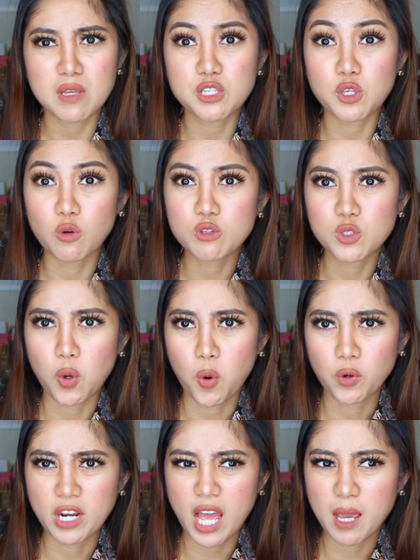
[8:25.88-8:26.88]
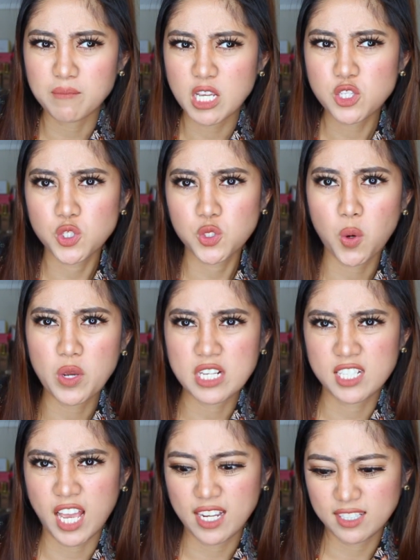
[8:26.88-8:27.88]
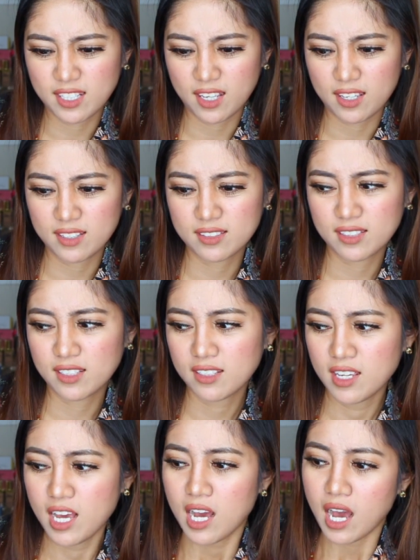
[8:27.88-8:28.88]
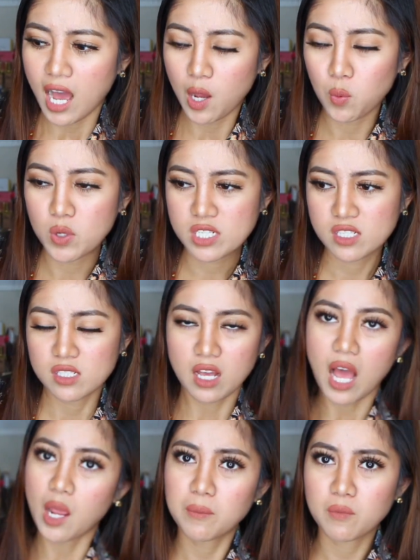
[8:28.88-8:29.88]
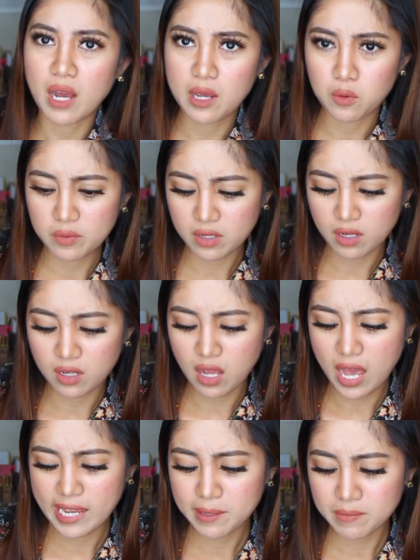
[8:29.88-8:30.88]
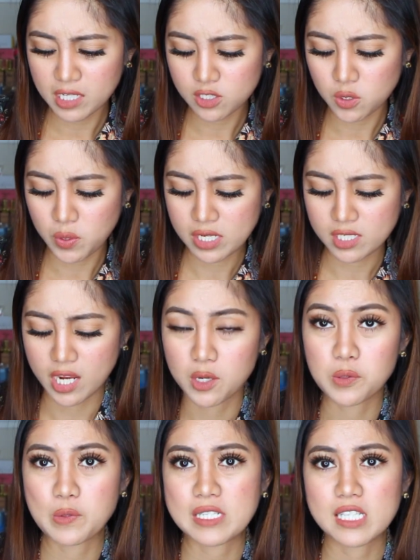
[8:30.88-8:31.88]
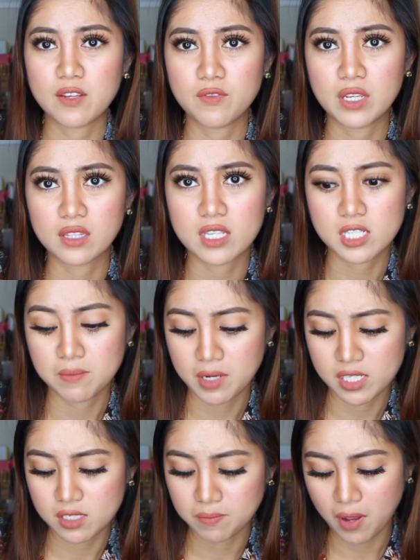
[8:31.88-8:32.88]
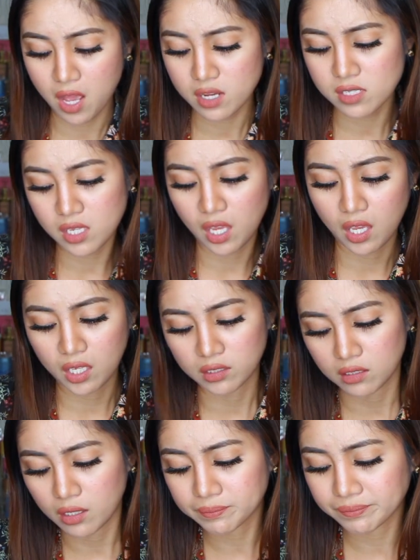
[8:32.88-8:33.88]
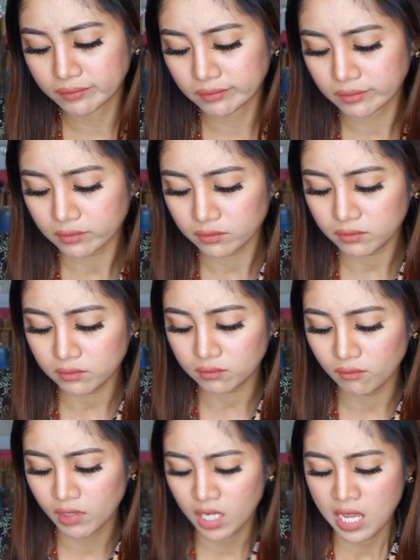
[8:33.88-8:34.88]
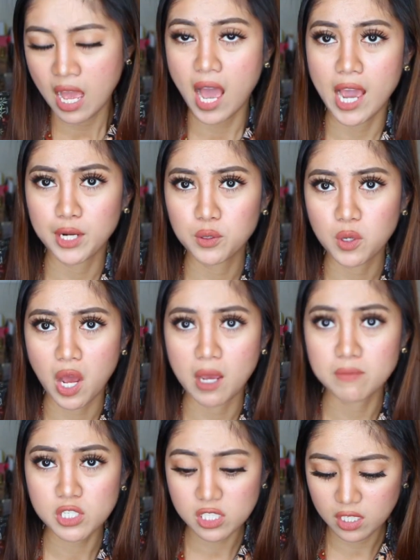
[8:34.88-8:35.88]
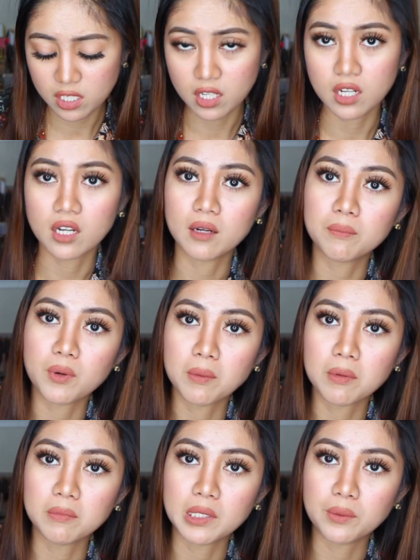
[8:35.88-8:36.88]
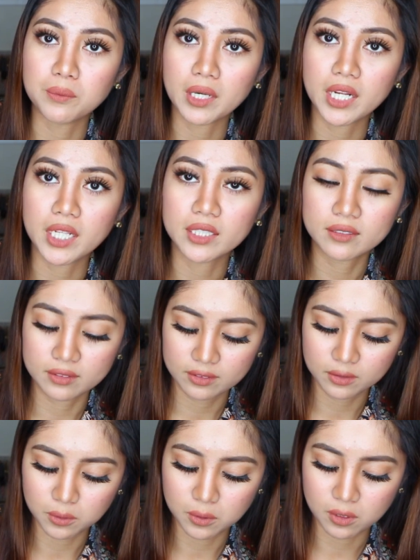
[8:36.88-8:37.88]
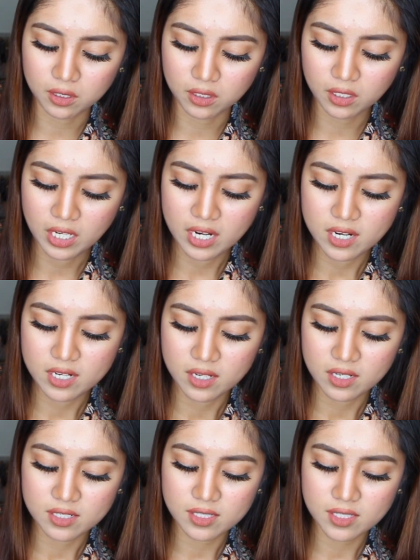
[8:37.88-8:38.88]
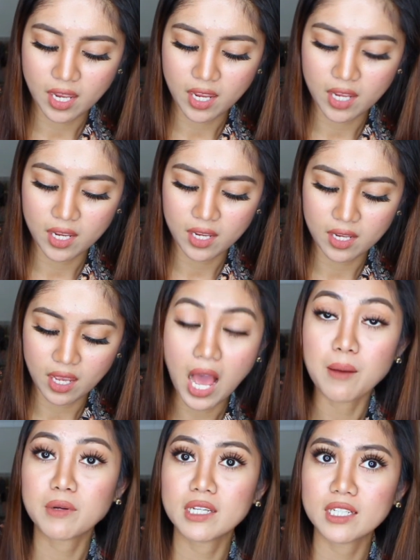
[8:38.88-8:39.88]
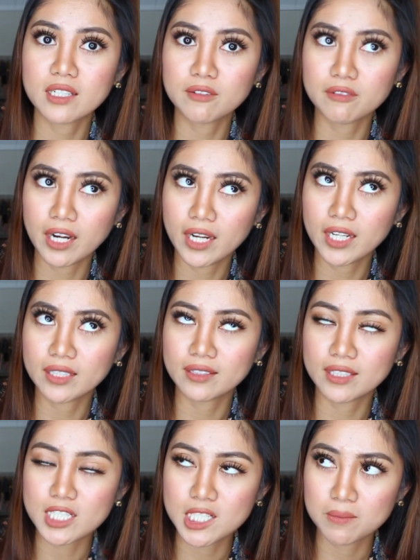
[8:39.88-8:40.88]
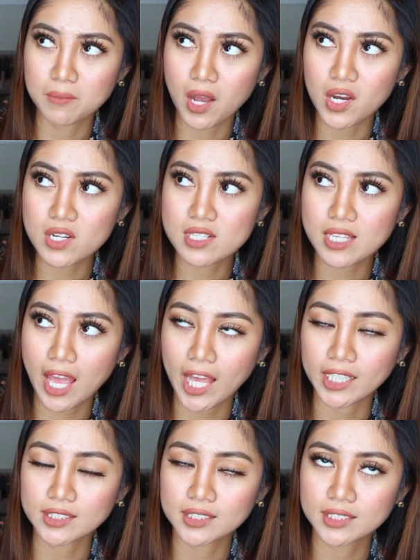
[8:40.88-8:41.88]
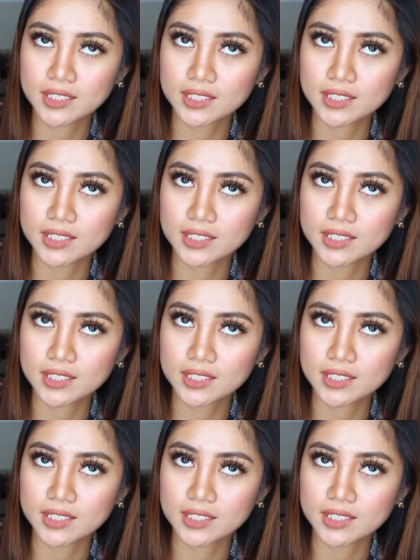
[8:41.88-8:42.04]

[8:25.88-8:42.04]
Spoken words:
so. I'm not so excited. I am not so excited receiving this month's box, and I don't know, I'm just gonna probably rate or say I'm gonna rate this box as